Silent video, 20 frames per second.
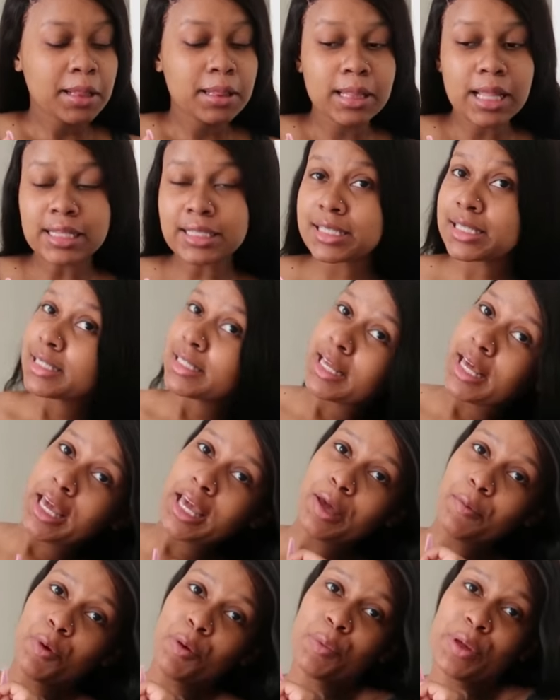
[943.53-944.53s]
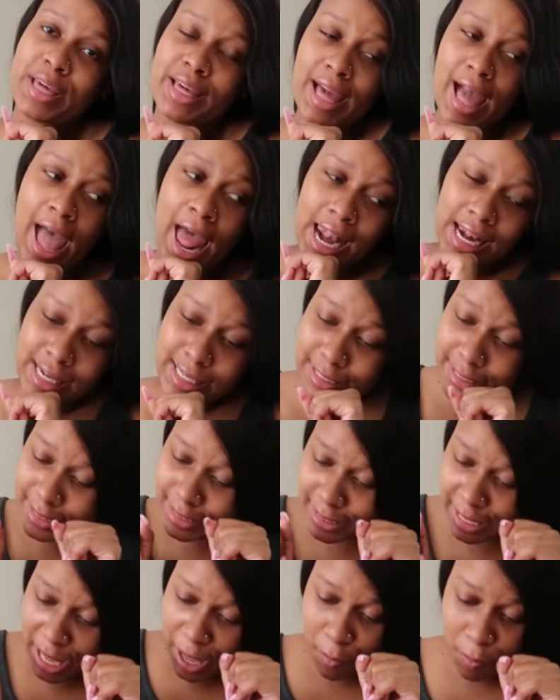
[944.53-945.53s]
let's see what we got let's
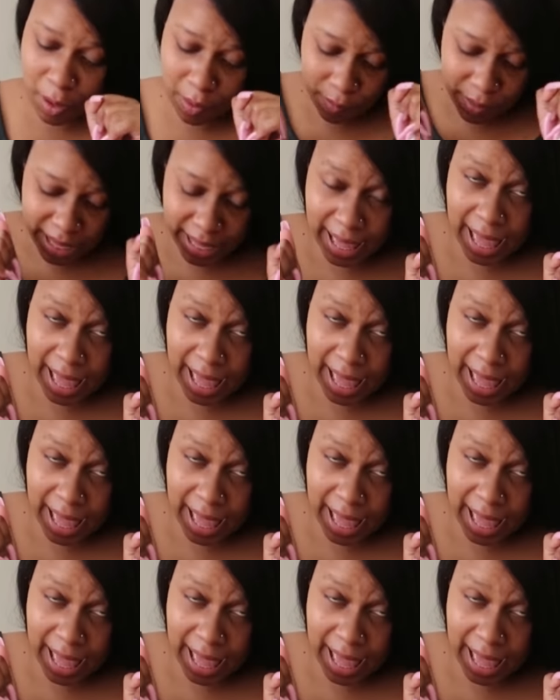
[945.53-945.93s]
see what we